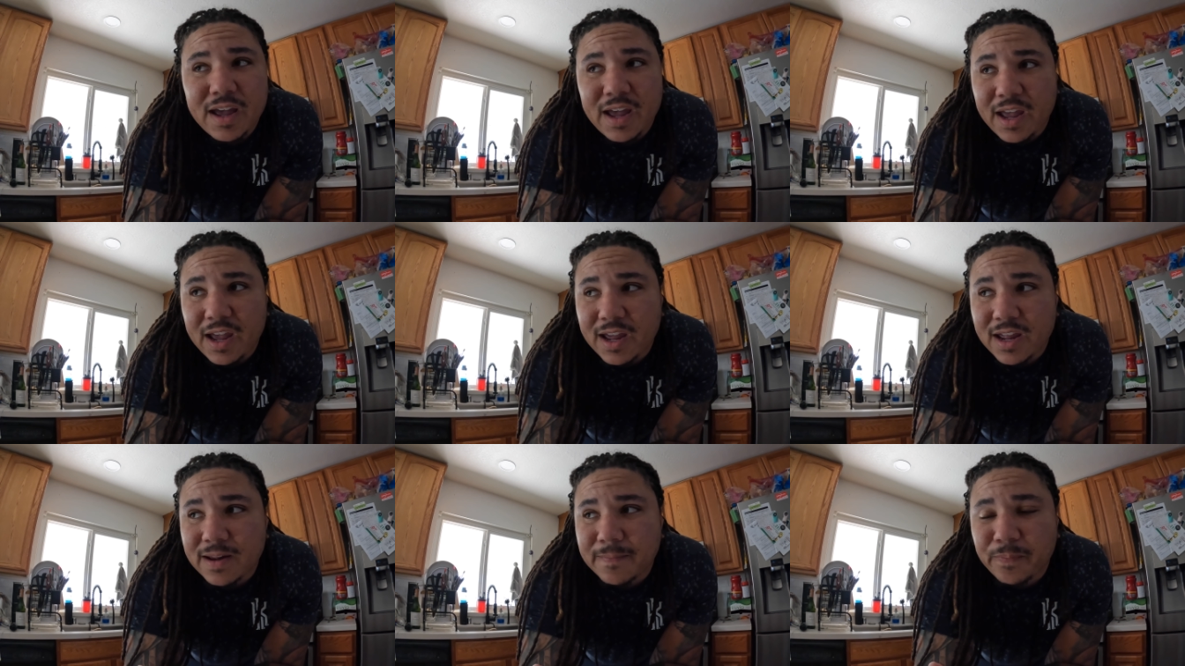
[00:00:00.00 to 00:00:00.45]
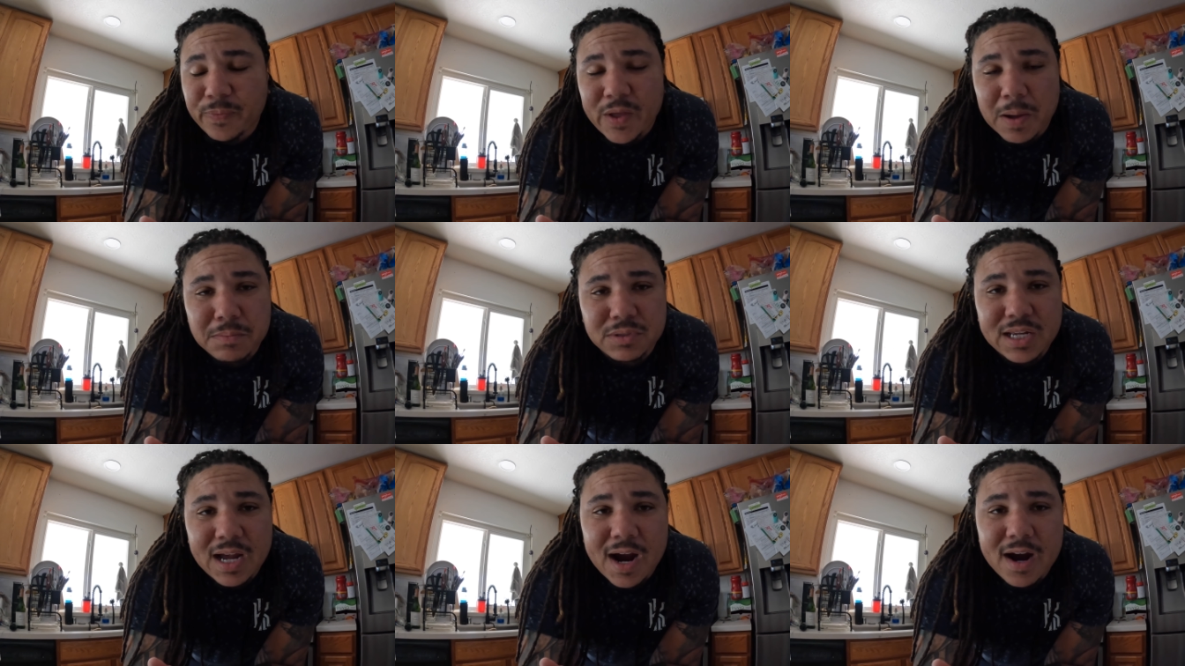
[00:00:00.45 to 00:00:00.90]
and
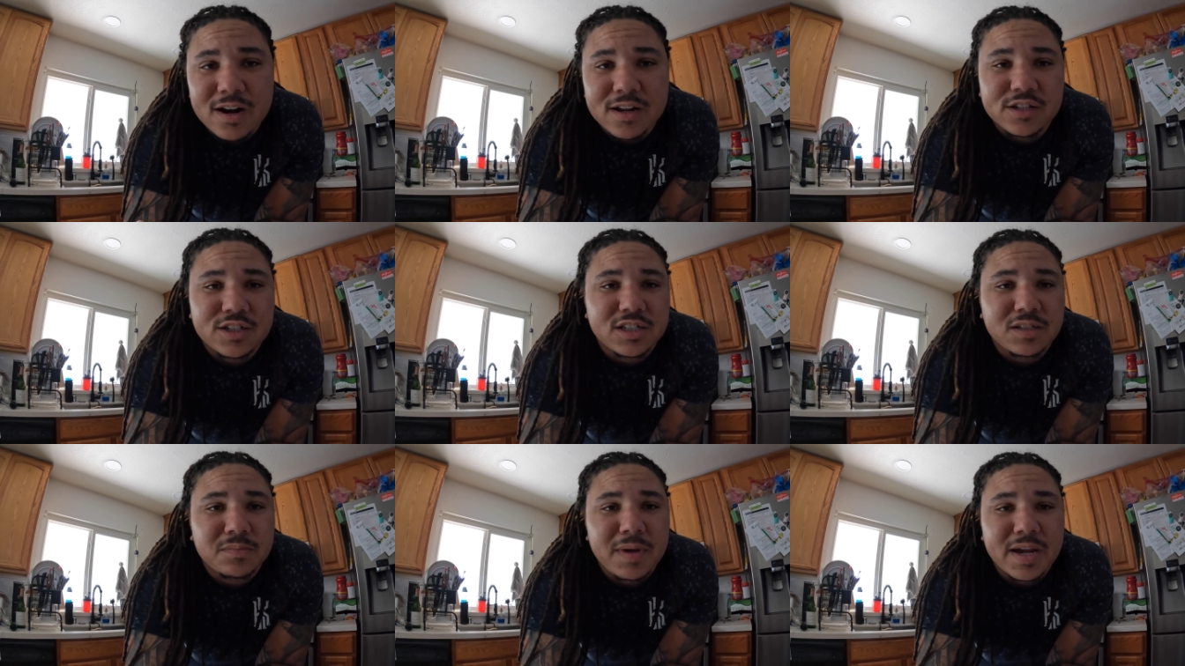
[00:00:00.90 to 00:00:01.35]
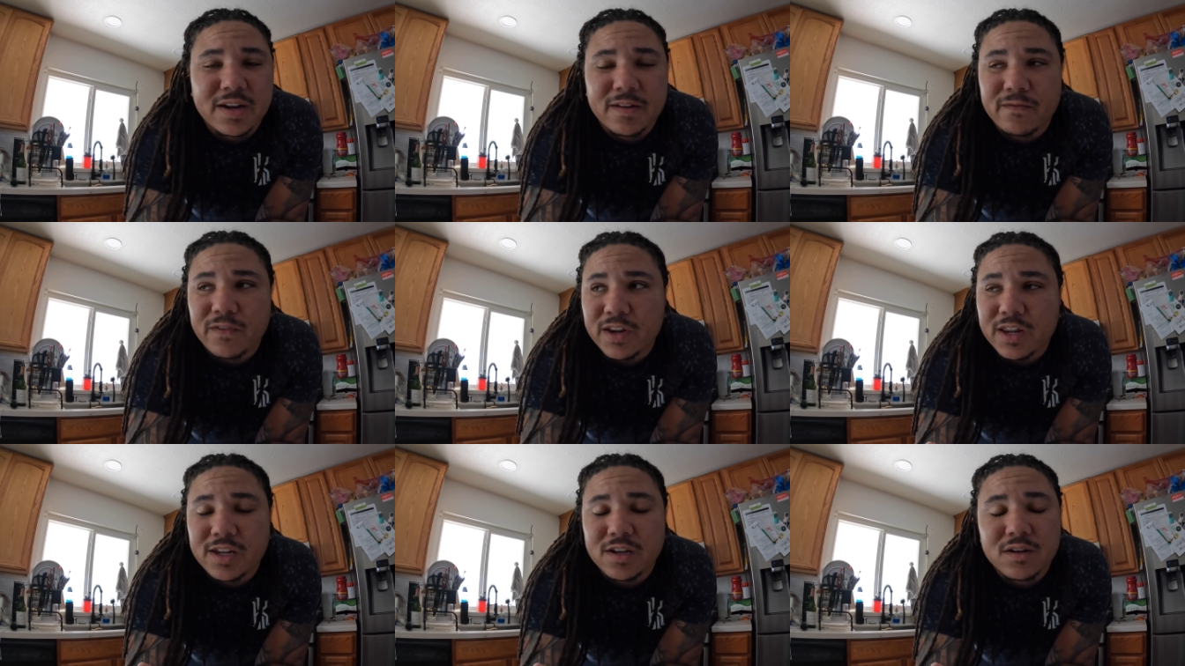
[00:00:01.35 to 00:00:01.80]
I'm tired of just making
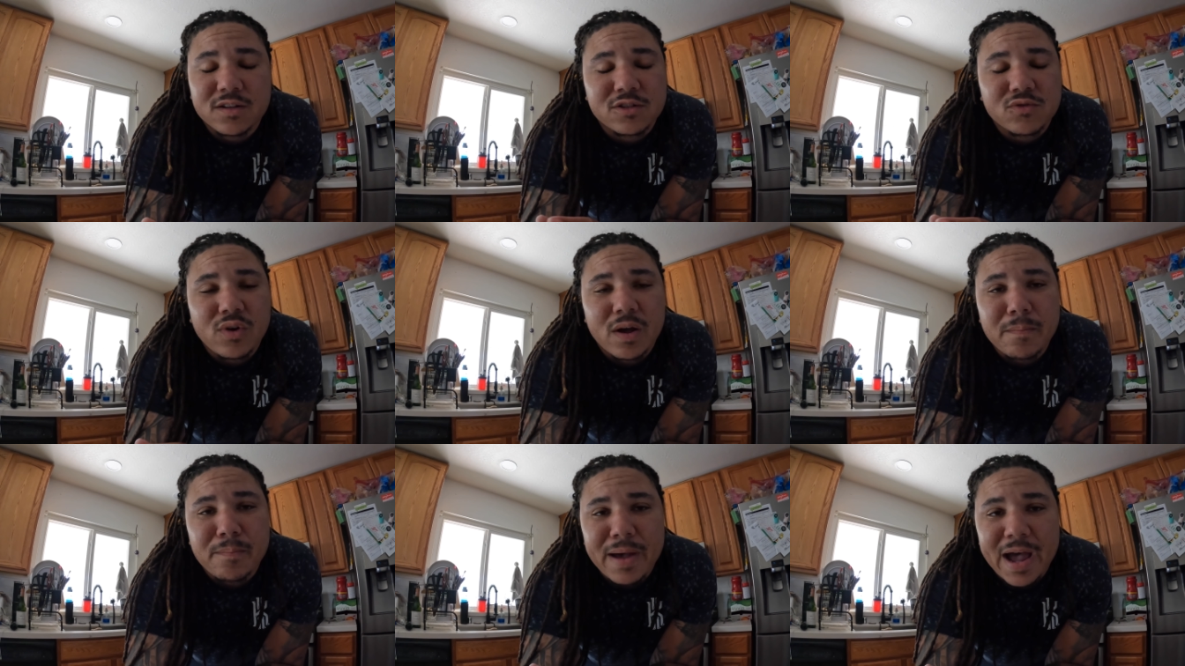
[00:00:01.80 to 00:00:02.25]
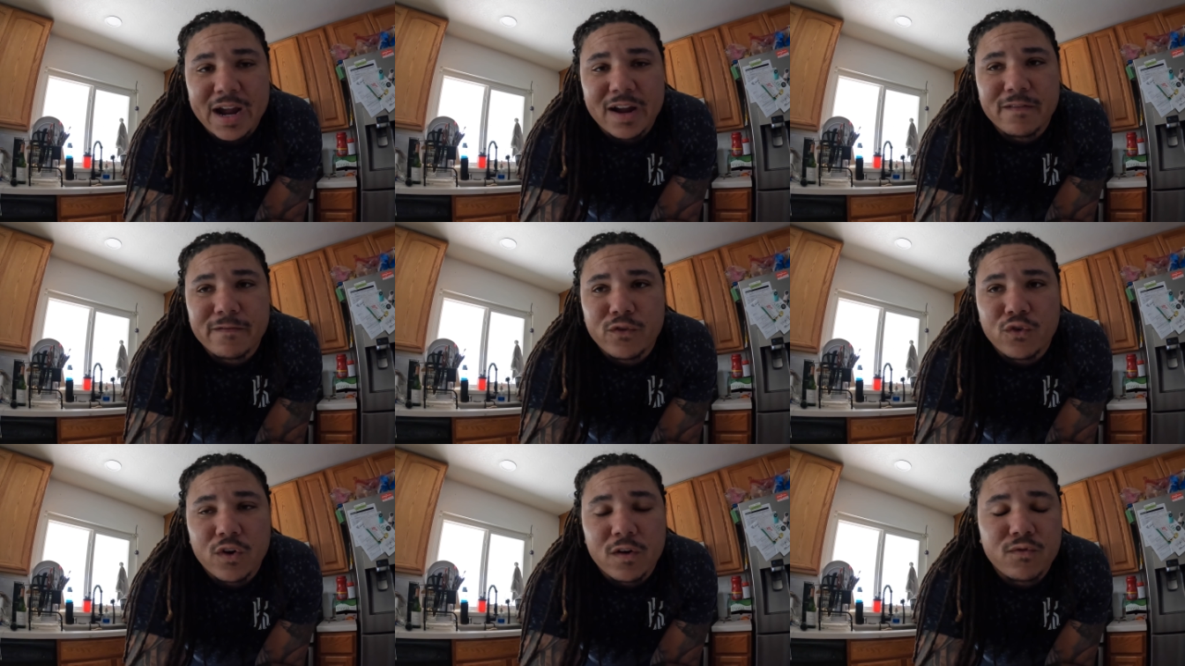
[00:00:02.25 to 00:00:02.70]
videos going back
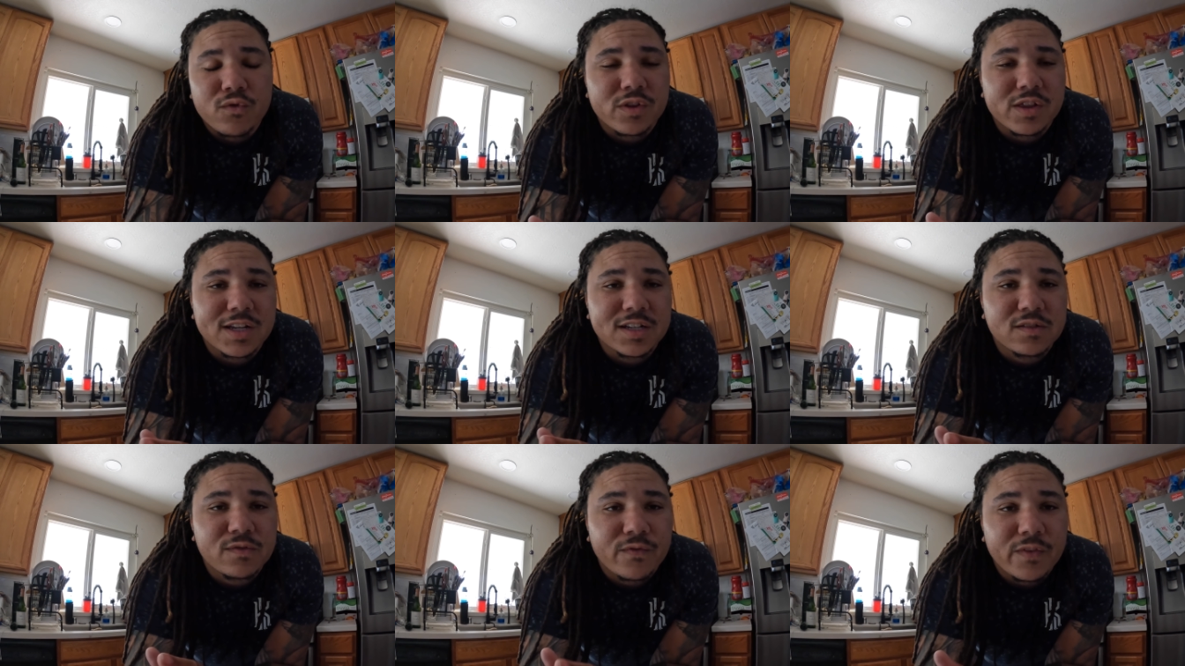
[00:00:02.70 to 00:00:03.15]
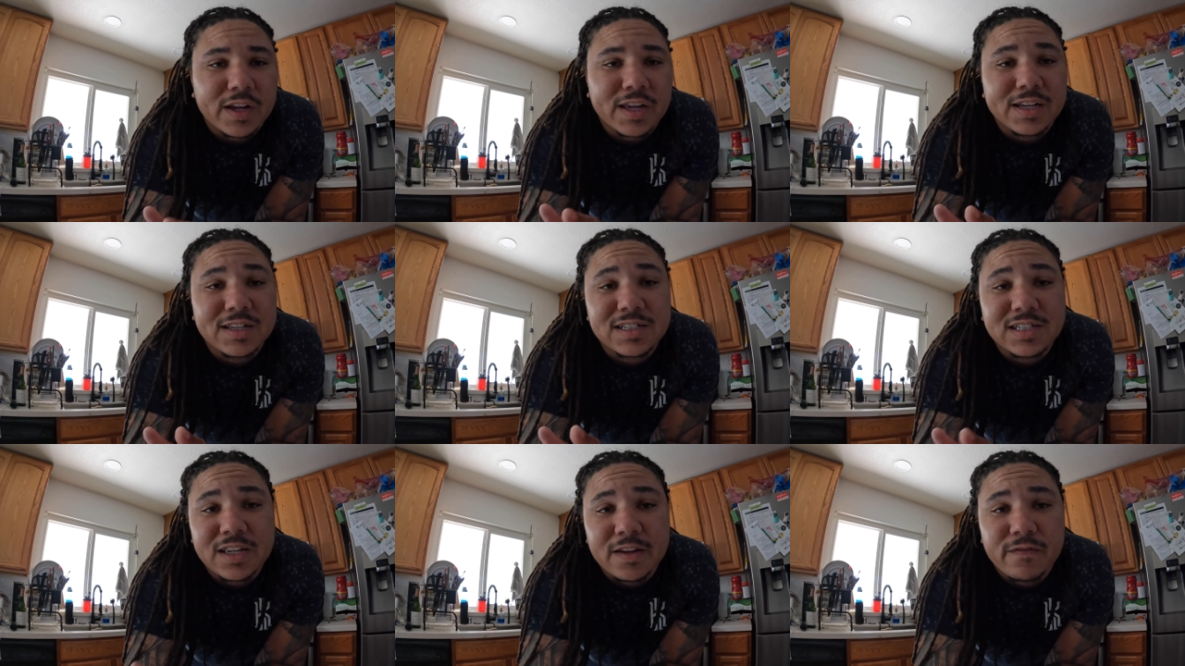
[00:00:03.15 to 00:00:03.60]
and forth with this
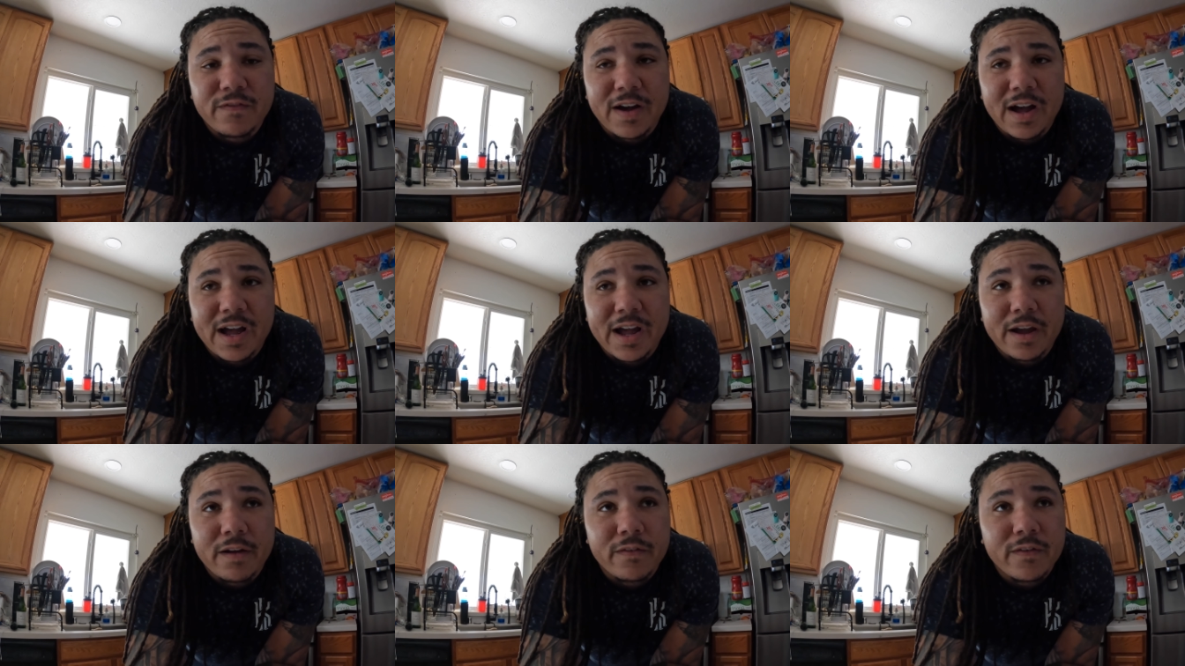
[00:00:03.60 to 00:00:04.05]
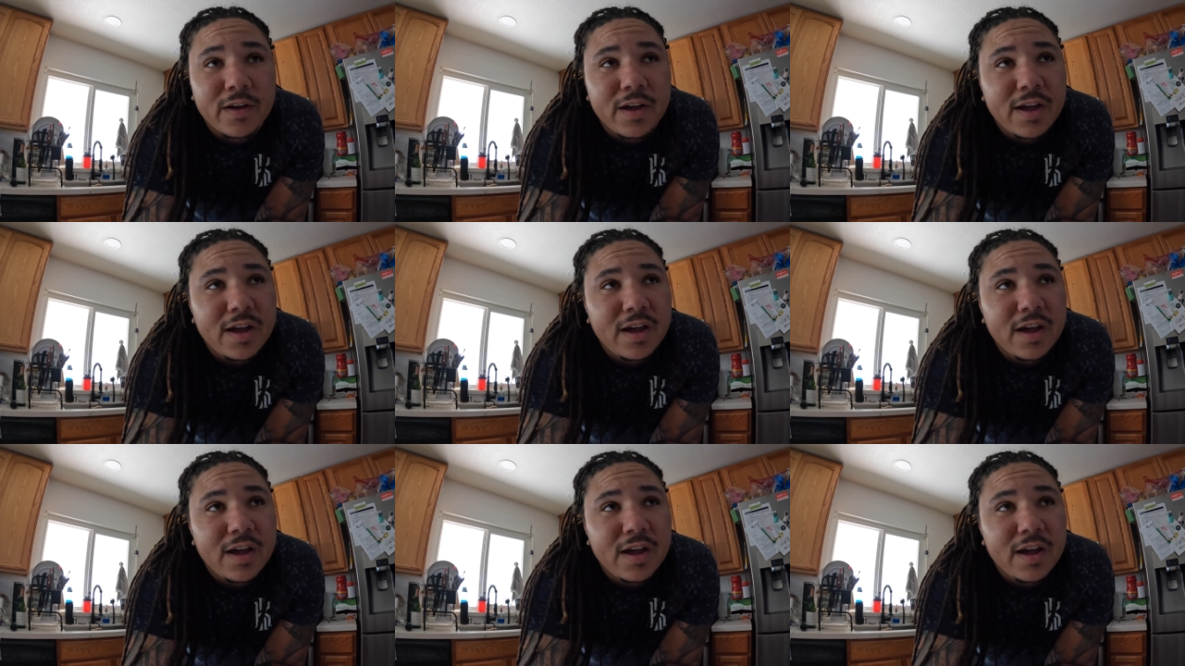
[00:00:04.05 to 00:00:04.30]
in C five.